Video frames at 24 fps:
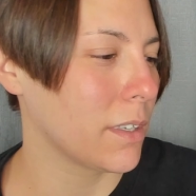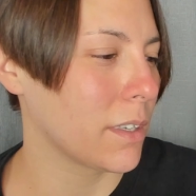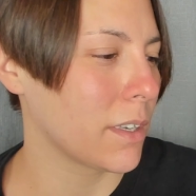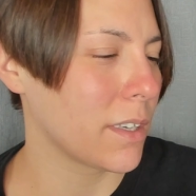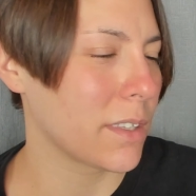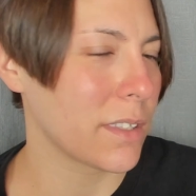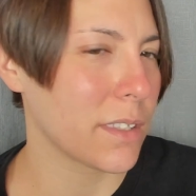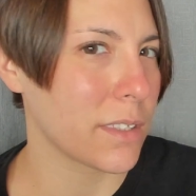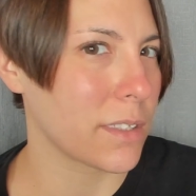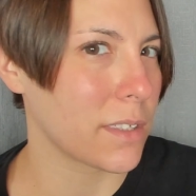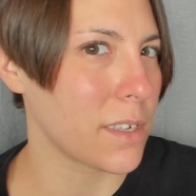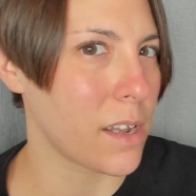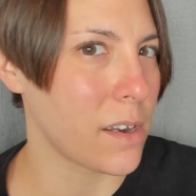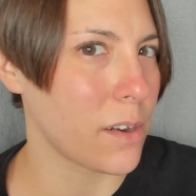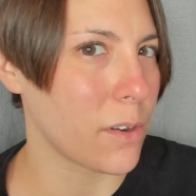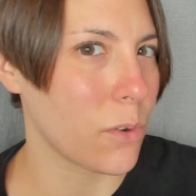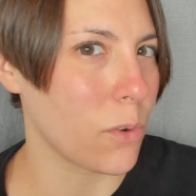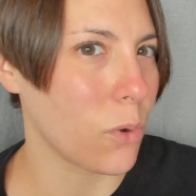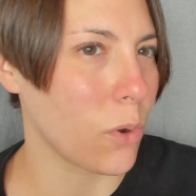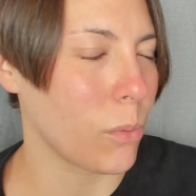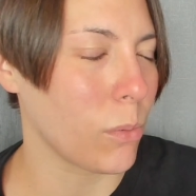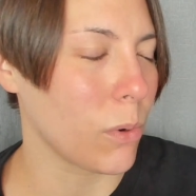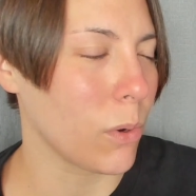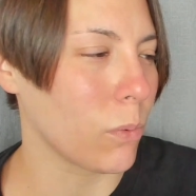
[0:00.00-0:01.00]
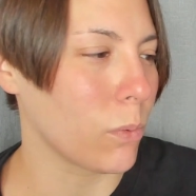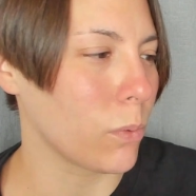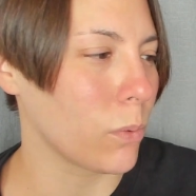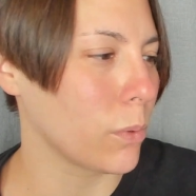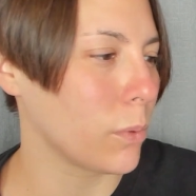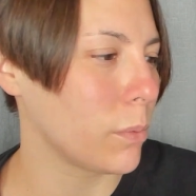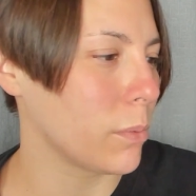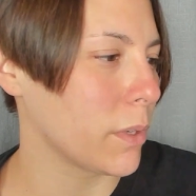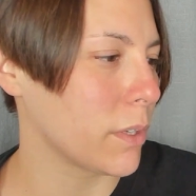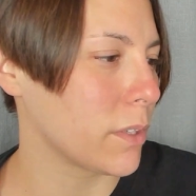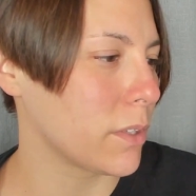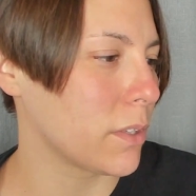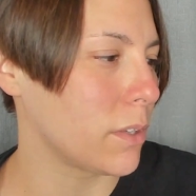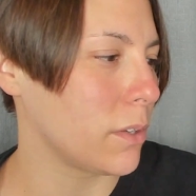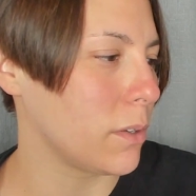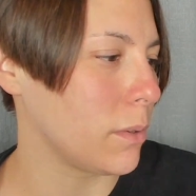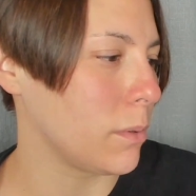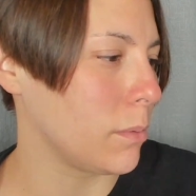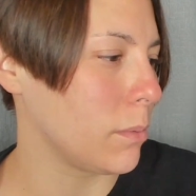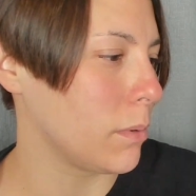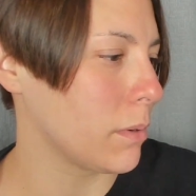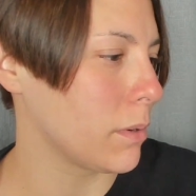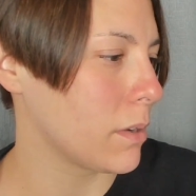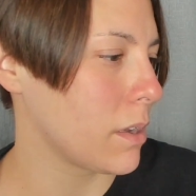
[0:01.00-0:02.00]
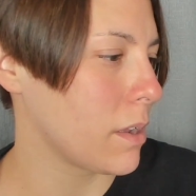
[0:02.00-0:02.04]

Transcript: because it's not a normal Rubik's Cube.